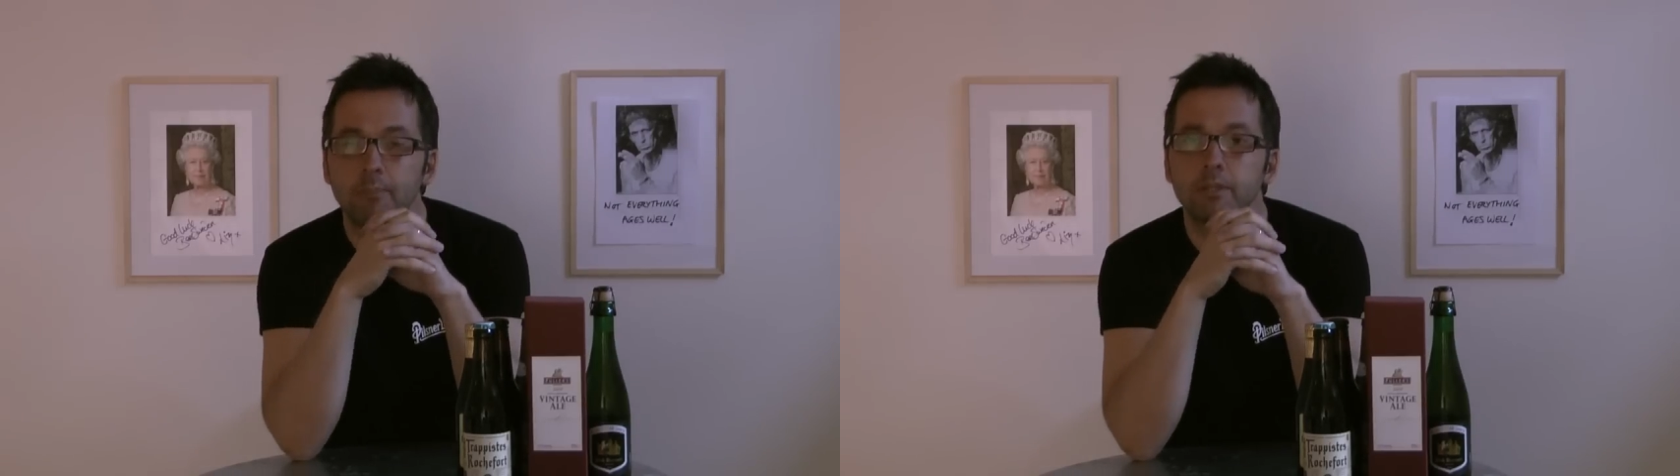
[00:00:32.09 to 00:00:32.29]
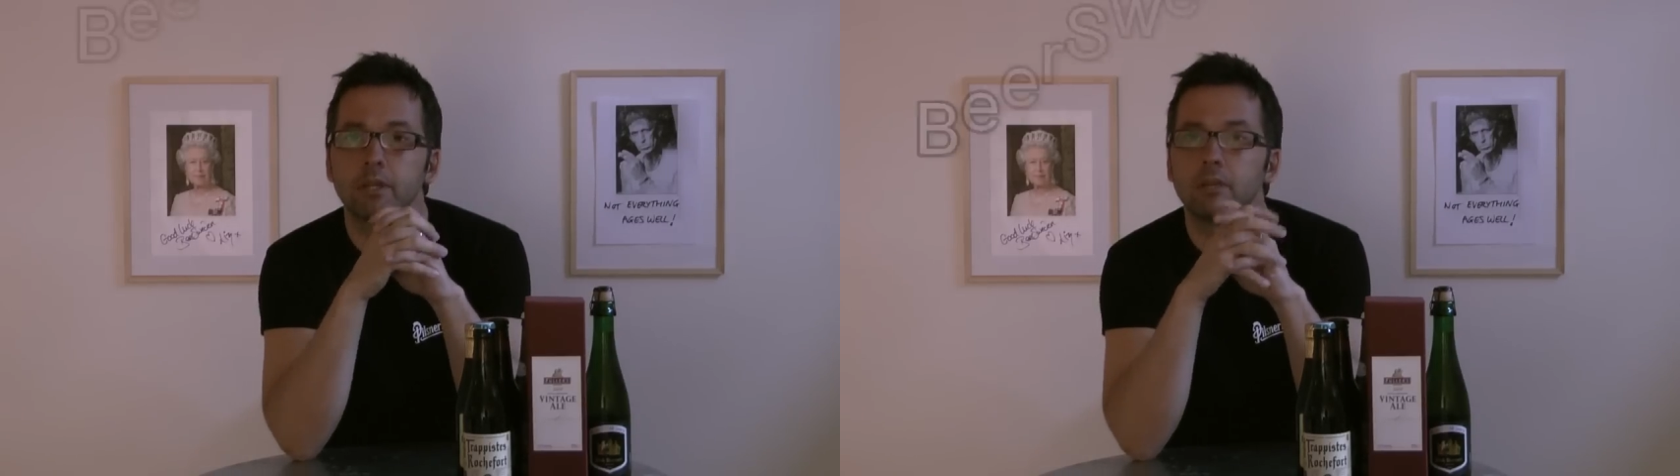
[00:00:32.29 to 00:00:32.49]

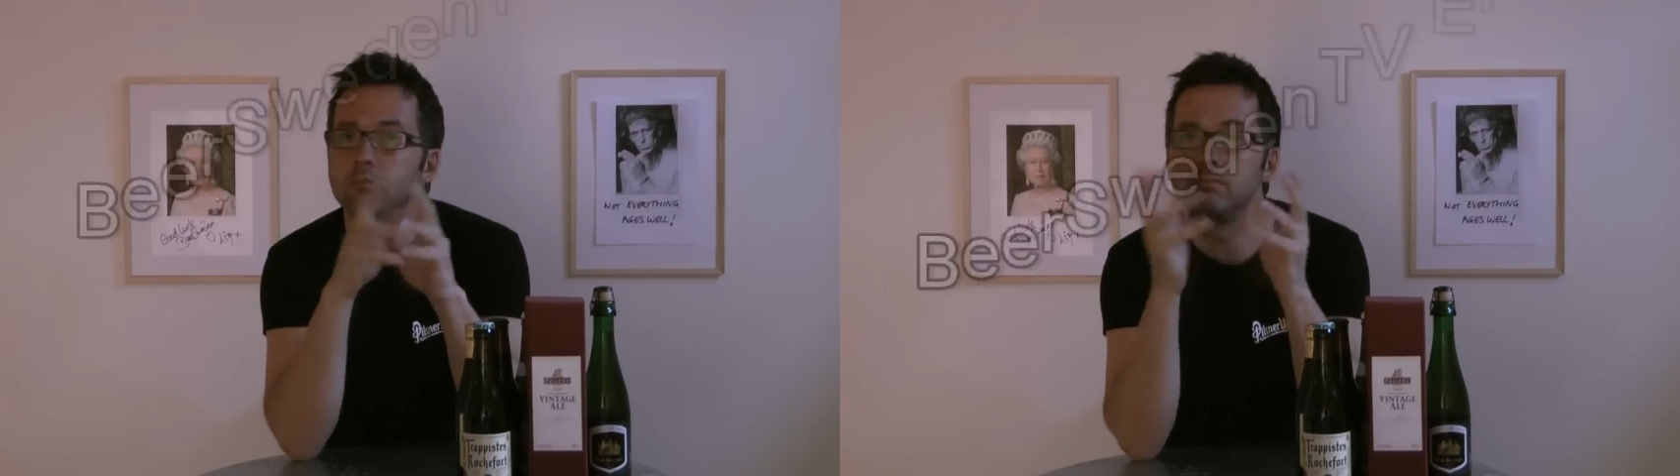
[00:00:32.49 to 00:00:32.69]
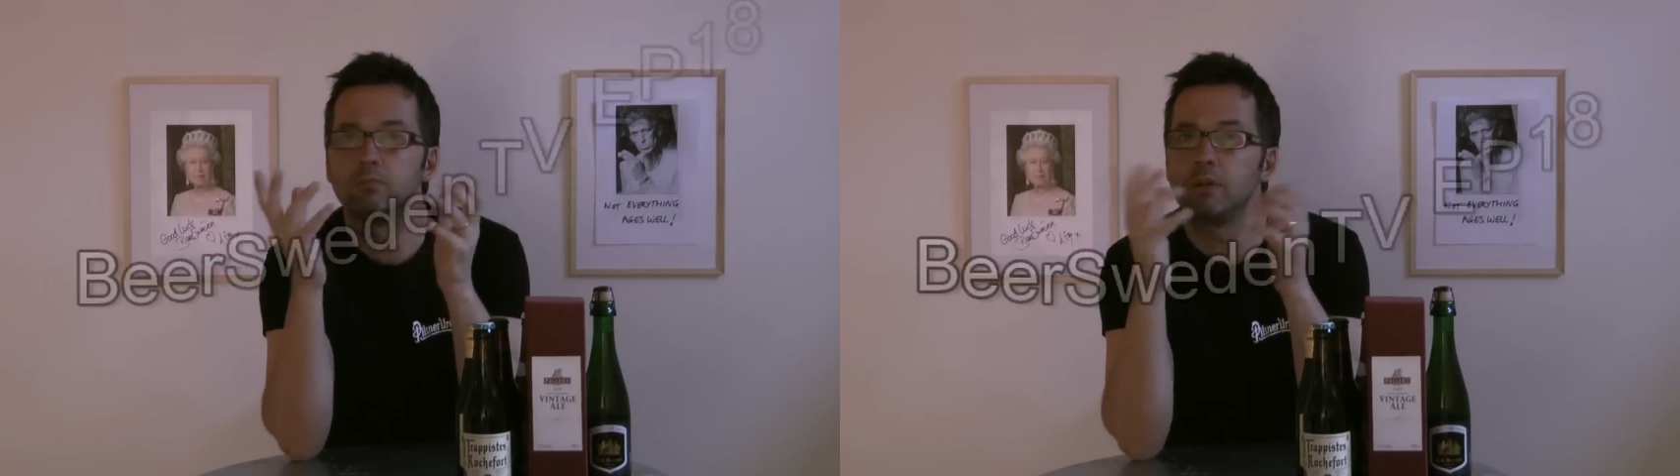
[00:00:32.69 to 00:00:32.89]

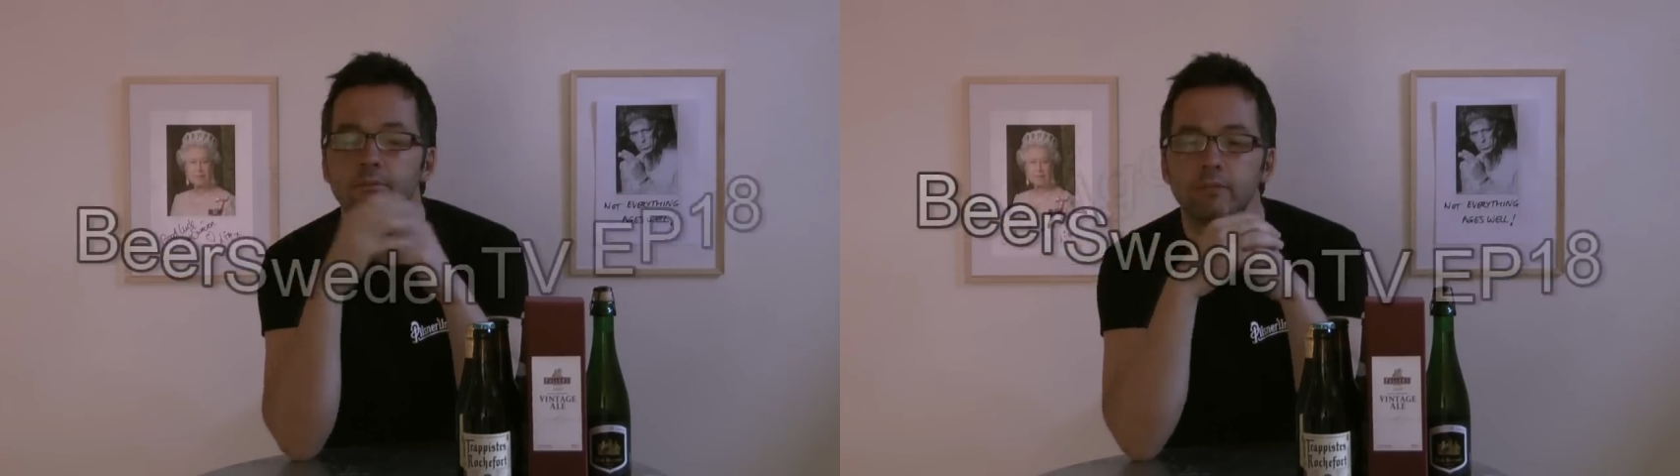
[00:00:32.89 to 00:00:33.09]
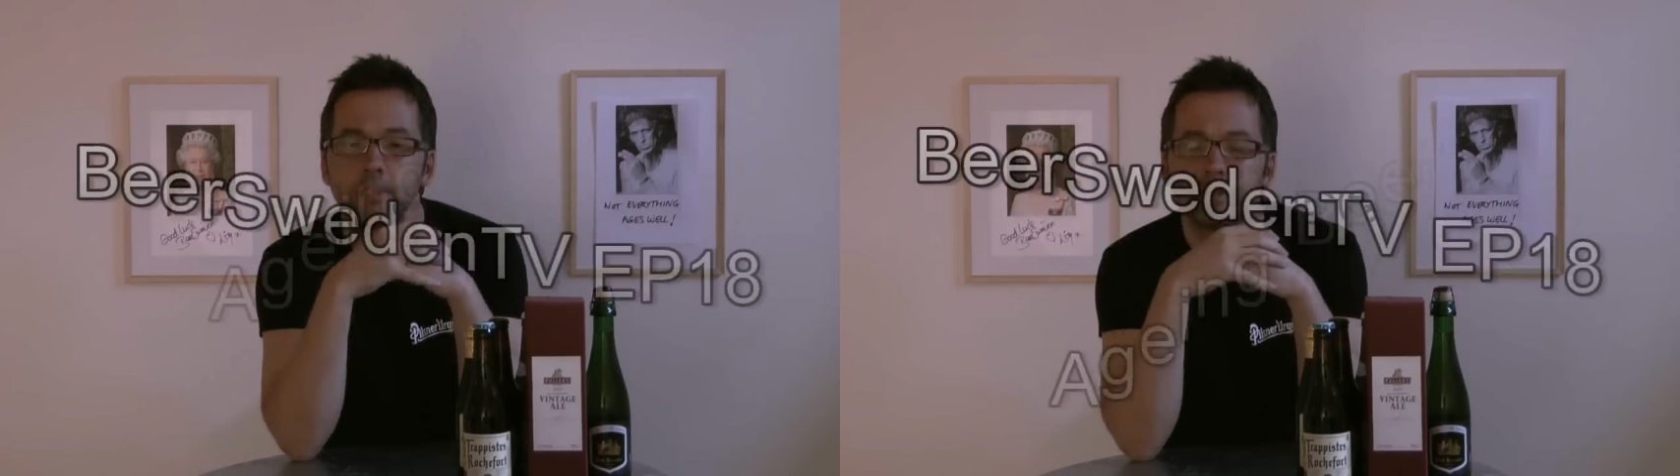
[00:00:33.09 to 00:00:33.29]
episode
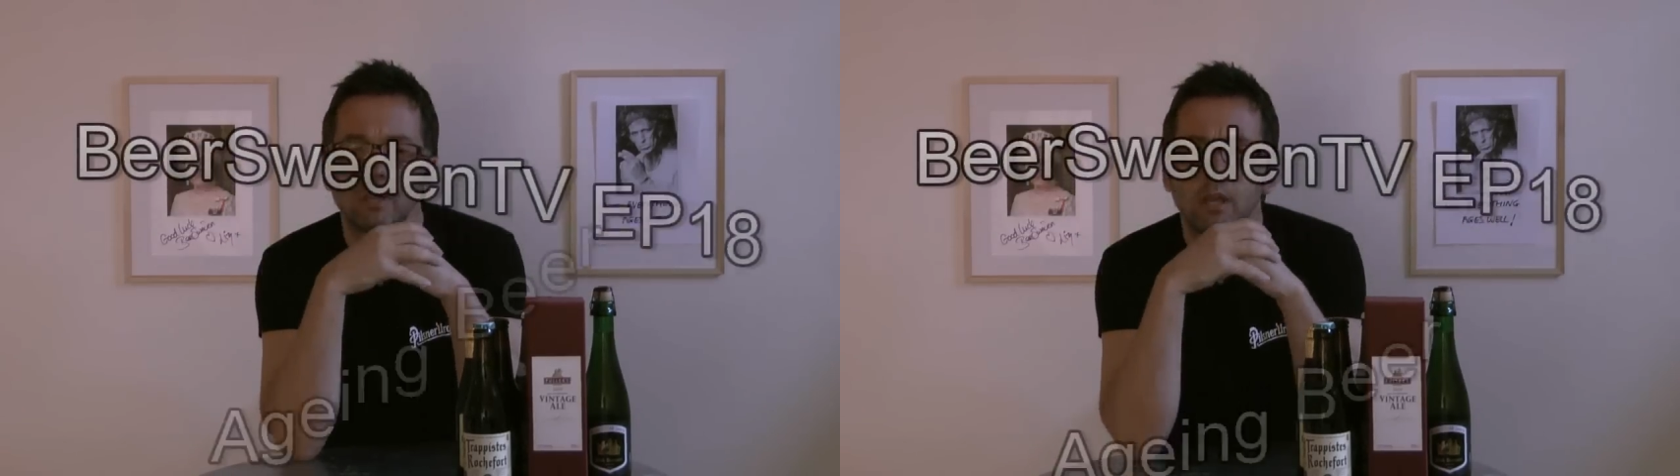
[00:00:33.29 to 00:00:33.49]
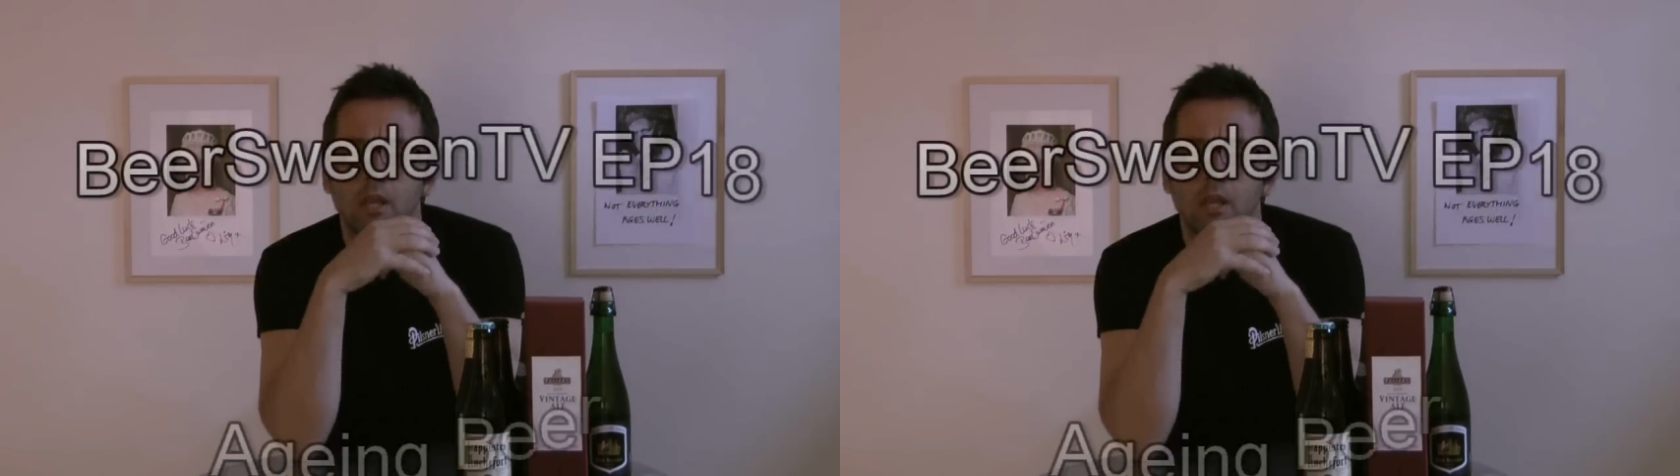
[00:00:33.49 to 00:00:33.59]
whatever it is.